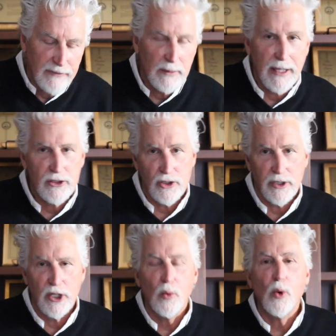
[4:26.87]
to make sure
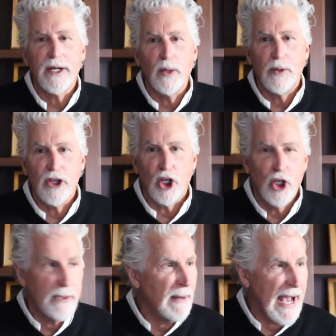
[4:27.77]
you're working with a
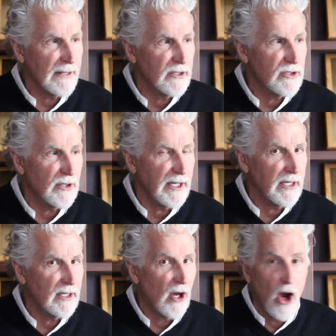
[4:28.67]
good patent attorney
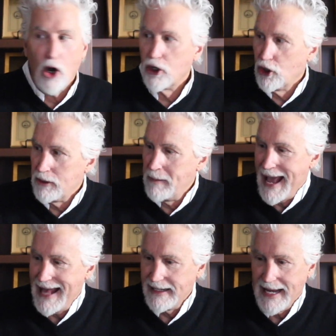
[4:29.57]
or a good
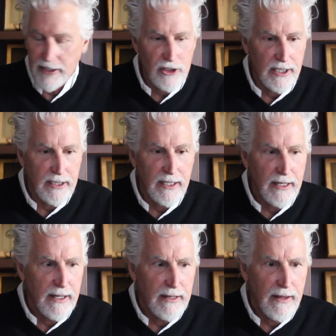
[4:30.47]
patent agent,
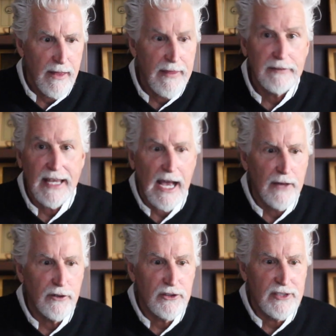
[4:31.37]
that they
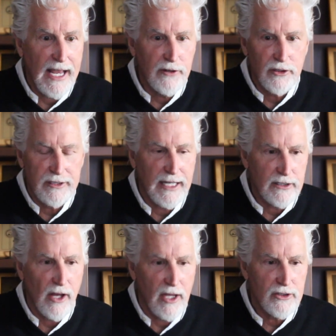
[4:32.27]
understand your
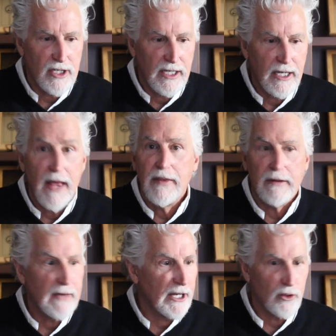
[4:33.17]
technology,
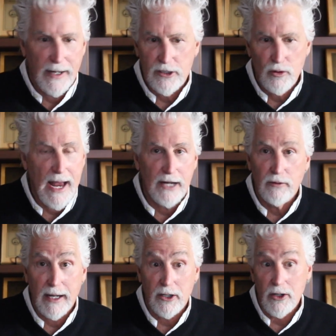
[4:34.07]
they've got a great track
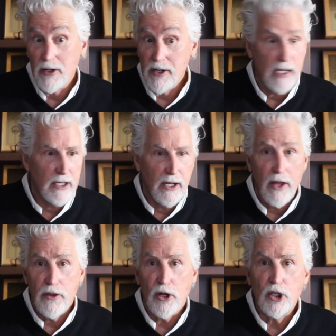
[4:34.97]
record,
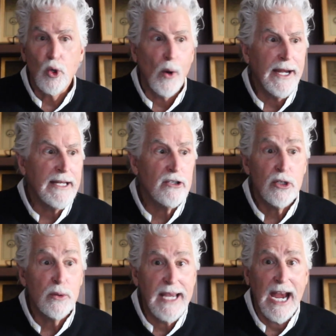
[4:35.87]
they're going
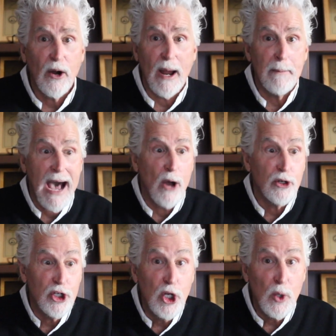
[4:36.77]
to care about
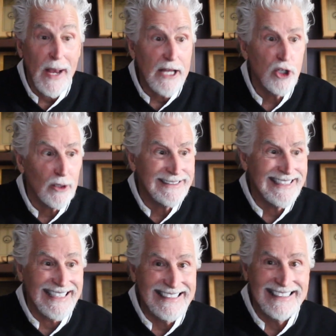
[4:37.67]
you and your
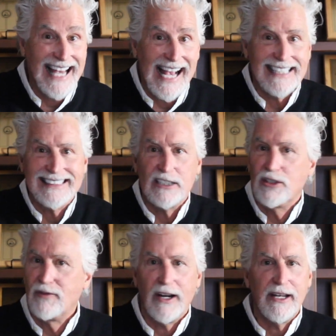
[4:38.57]
success.
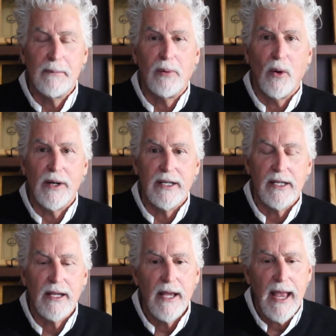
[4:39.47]
It's very important.
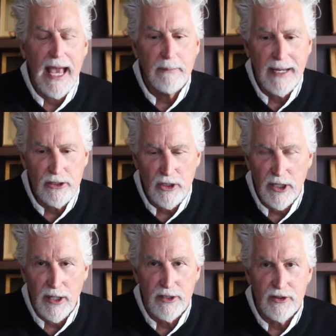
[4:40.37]
And make sure
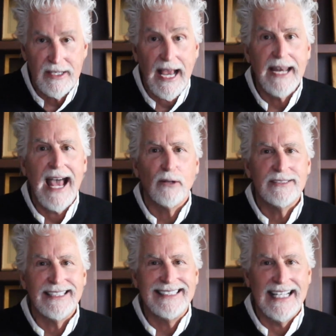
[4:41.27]
you understand how
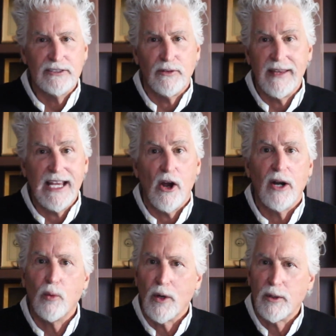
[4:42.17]
successful they
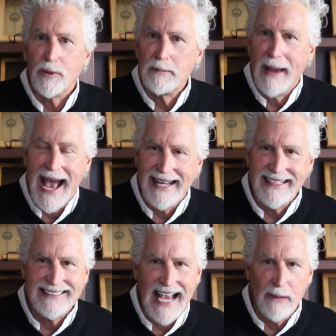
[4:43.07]
are working with patent
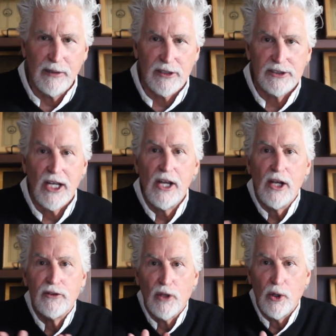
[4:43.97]
examiners.
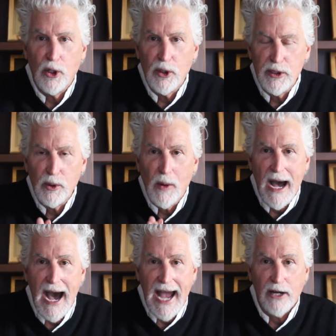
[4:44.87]
So who you
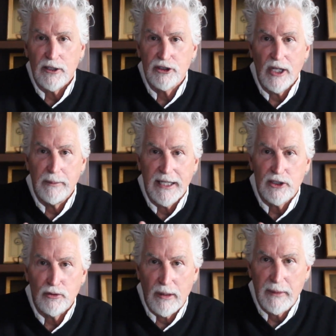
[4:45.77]
hire is going to be
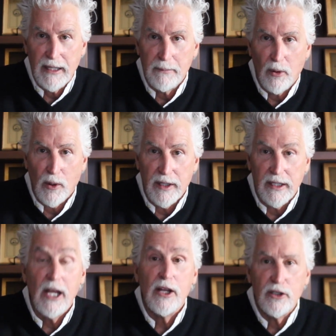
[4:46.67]
extremely
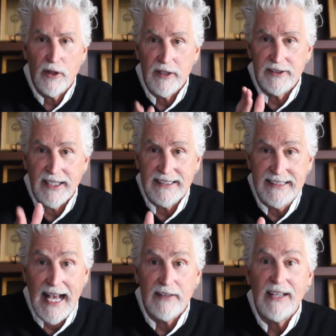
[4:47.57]
important to the
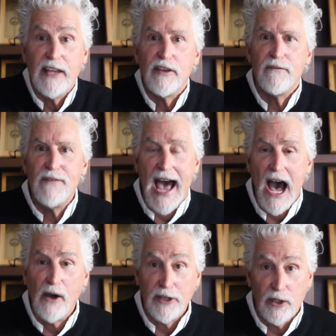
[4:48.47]
success and the
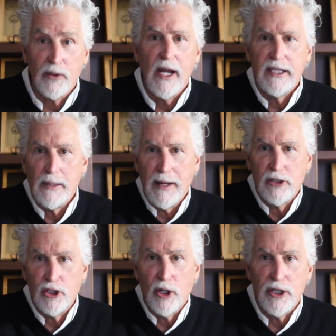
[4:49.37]
value to make
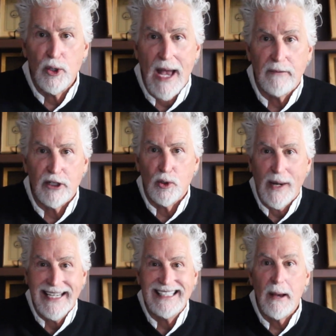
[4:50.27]
sure you have a
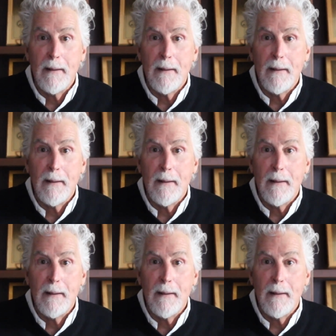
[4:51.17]
great